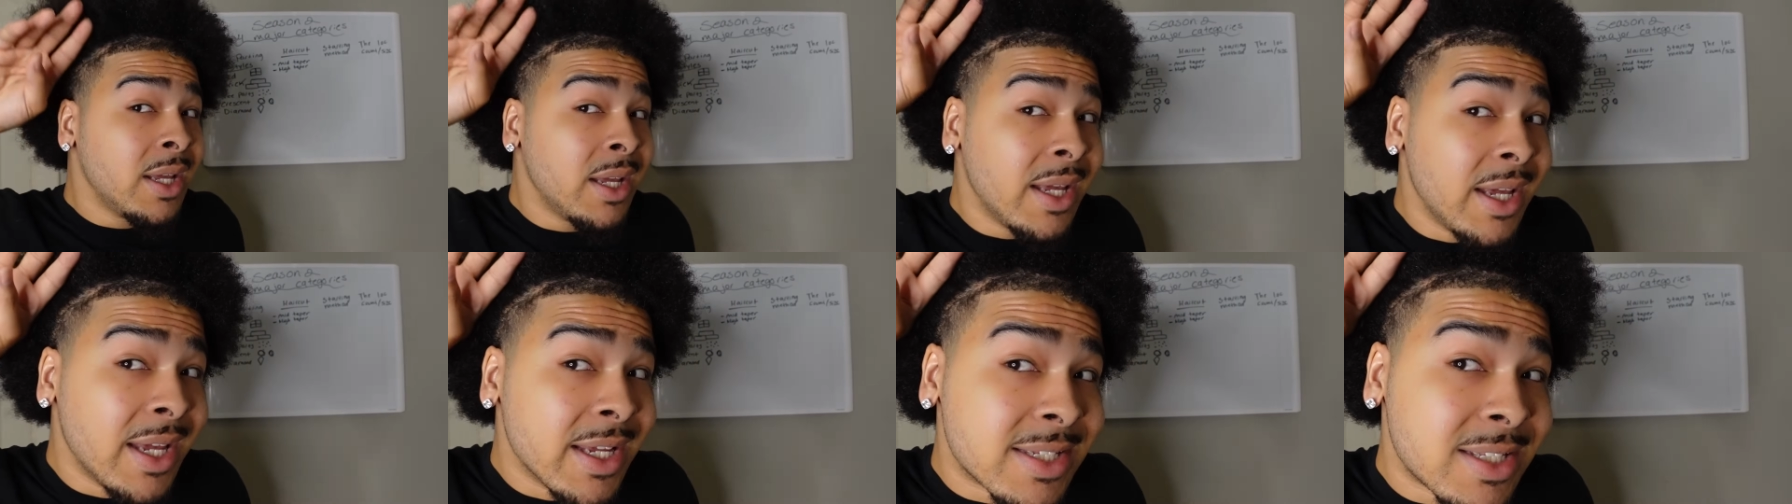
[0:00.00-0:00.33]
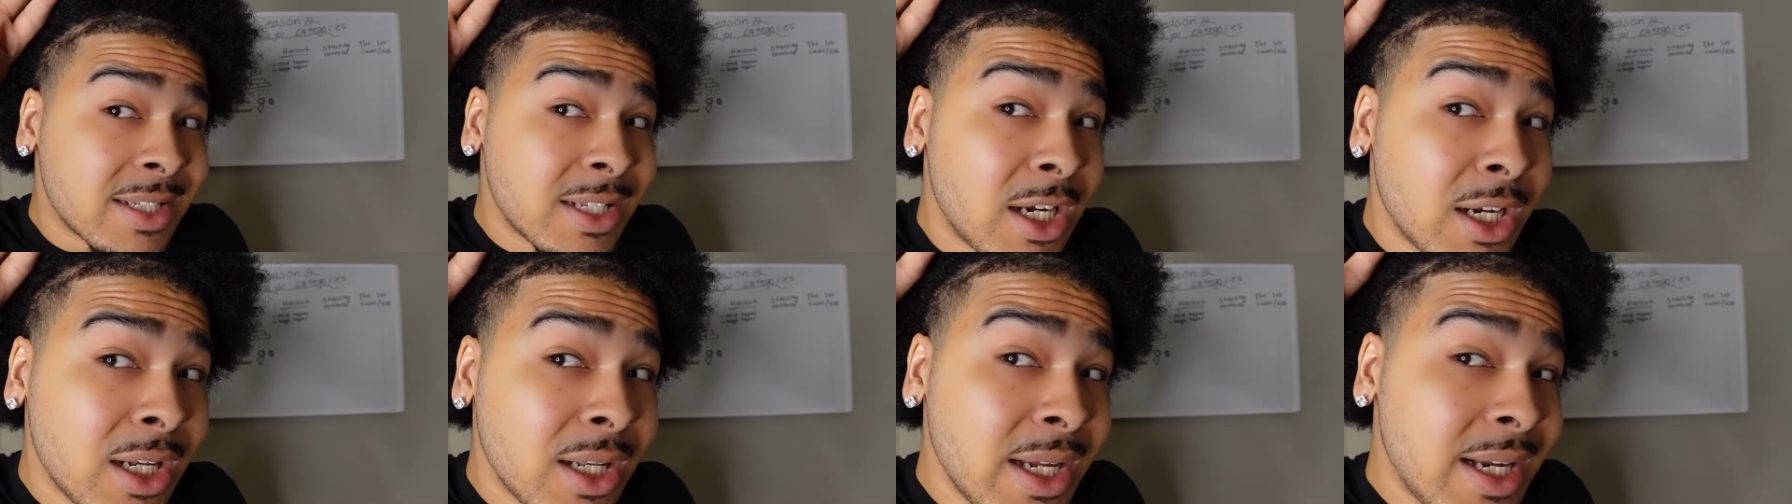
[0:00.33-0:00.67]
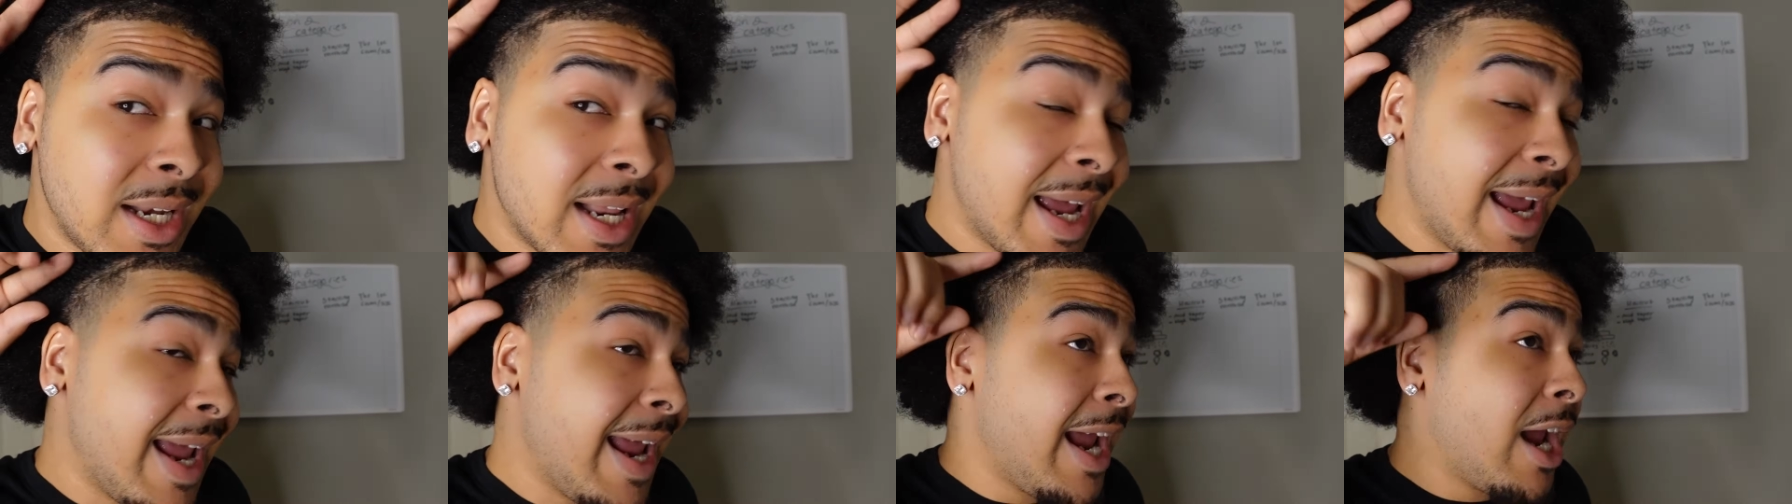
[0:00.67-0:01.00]
It's literally
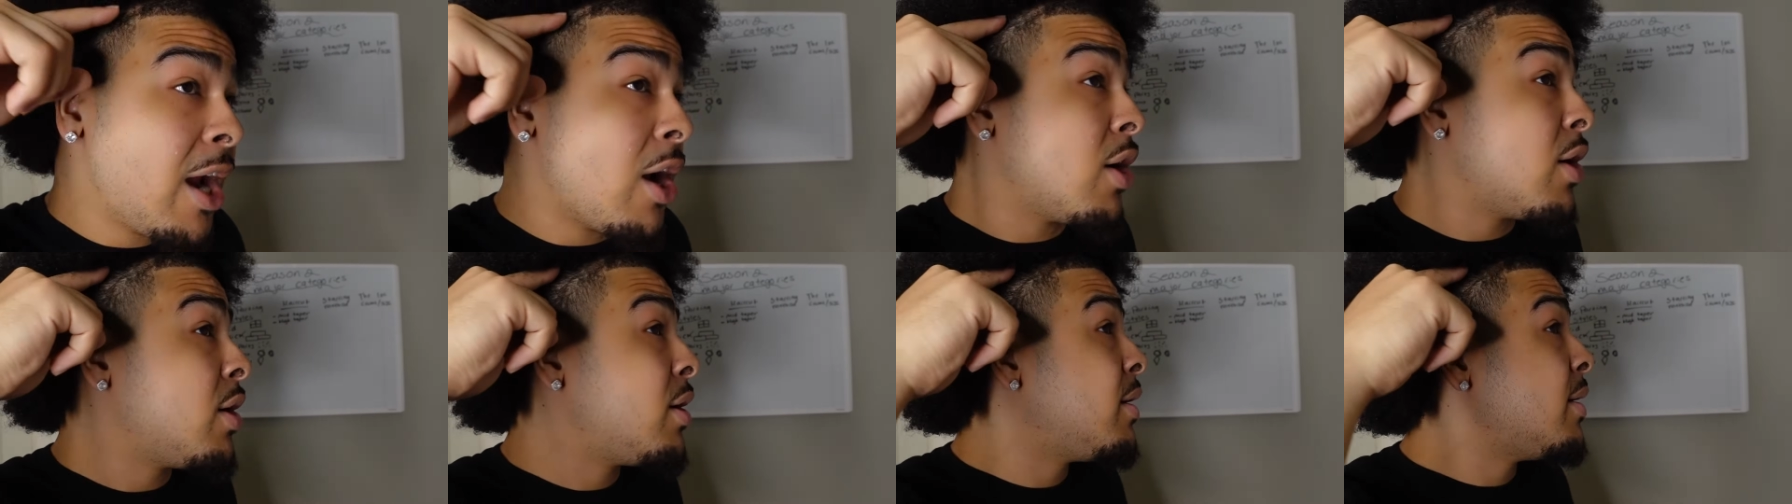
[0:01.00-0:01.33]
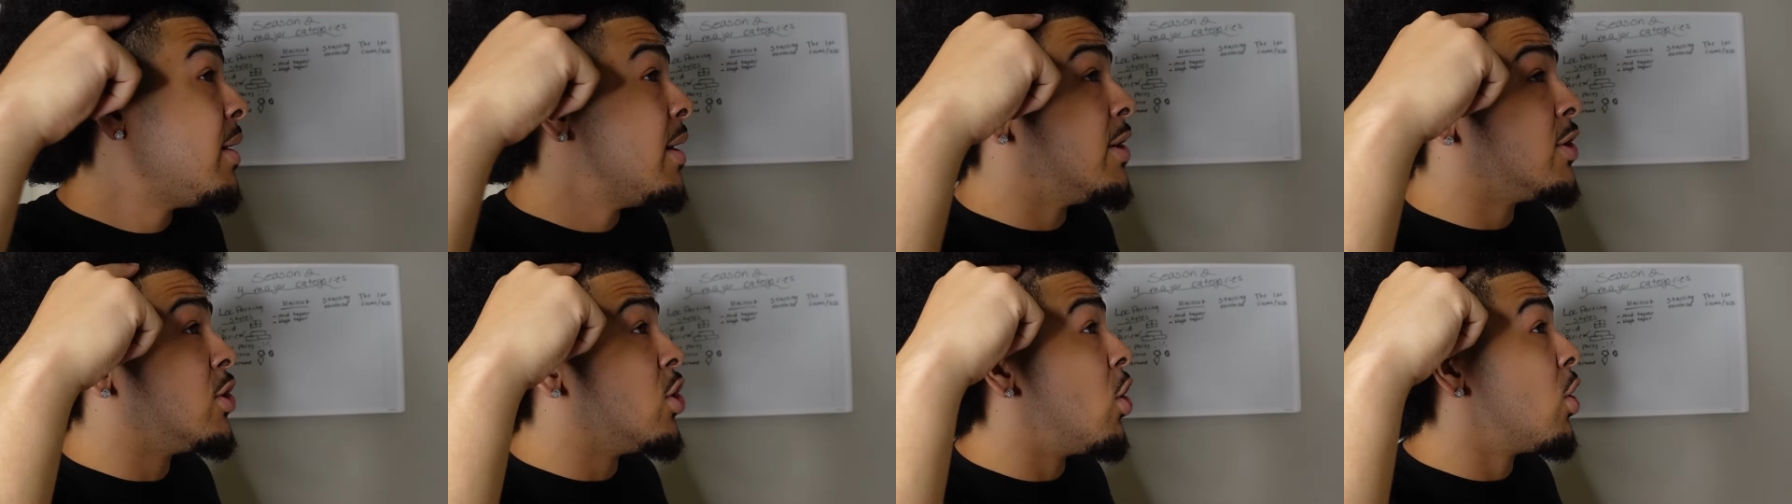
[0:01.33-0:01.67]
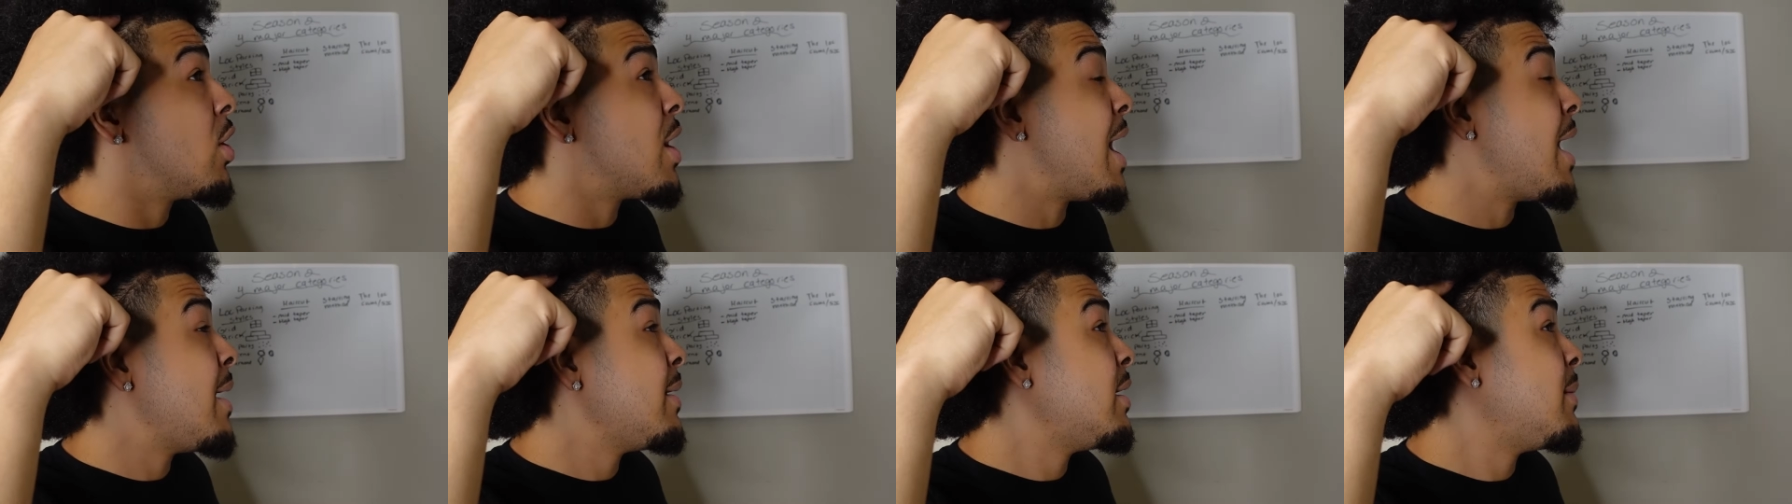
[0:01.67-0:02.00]
the hair is gonna
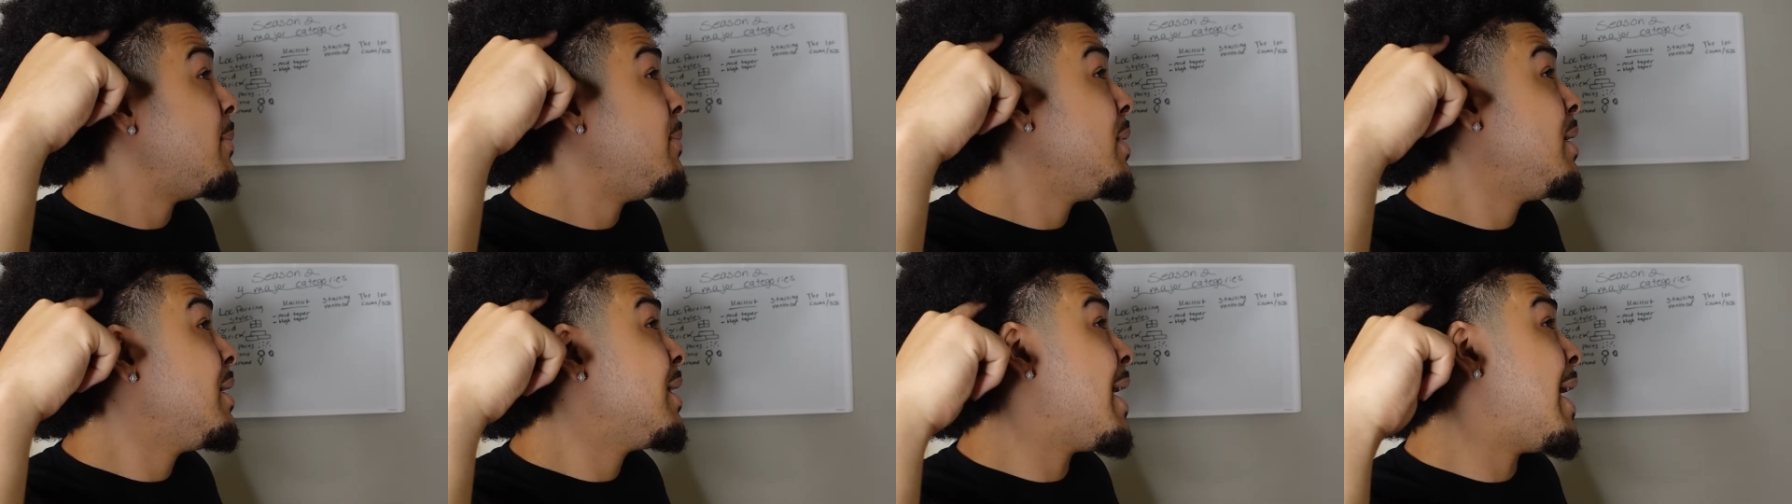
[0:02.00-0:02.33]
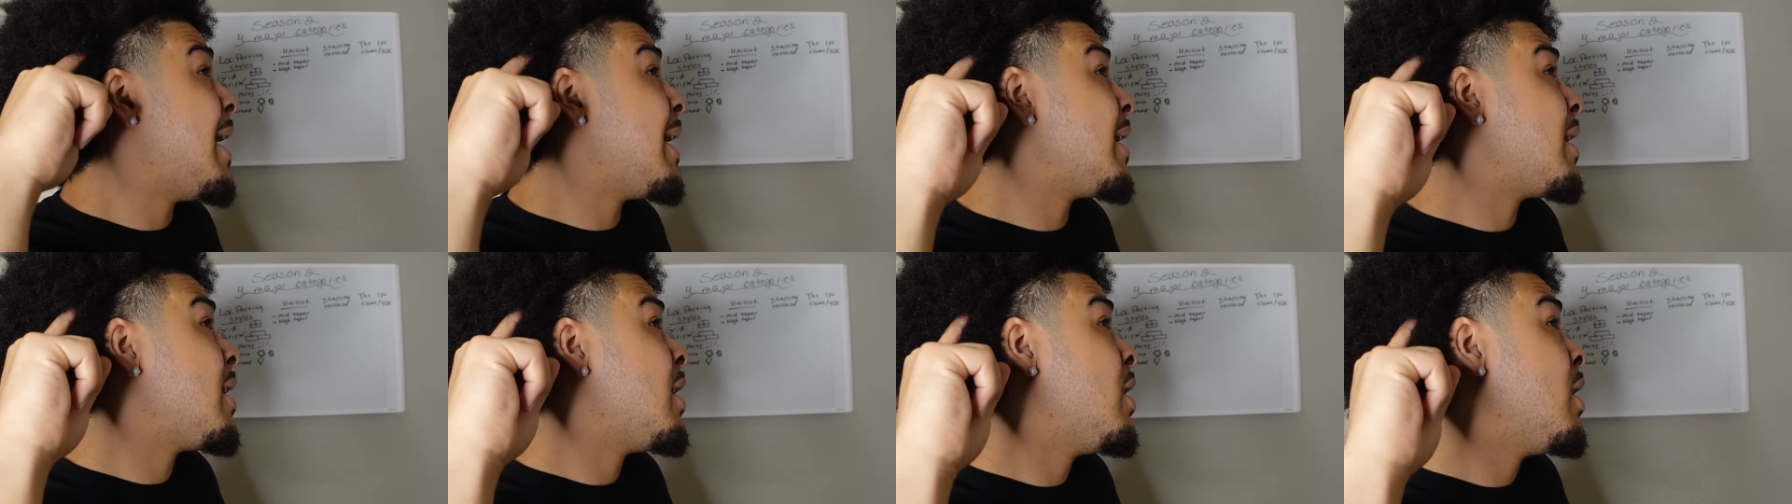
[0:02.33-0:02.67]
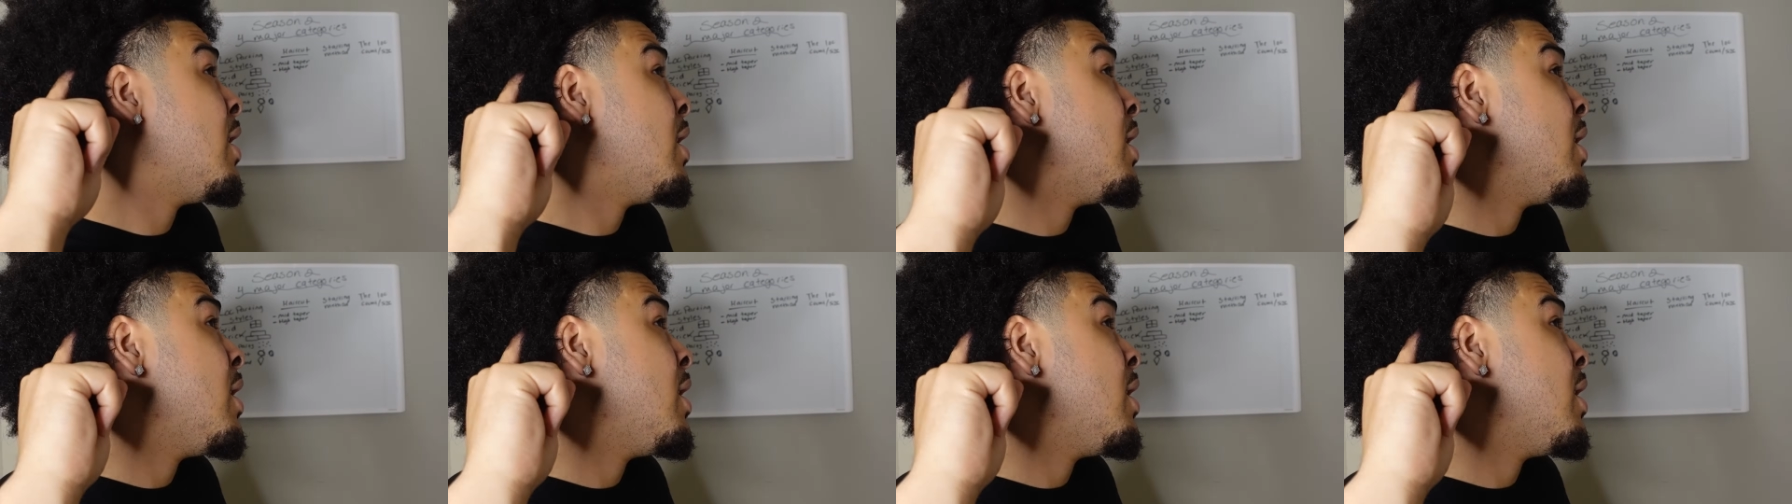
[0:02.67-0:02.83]
kind of be like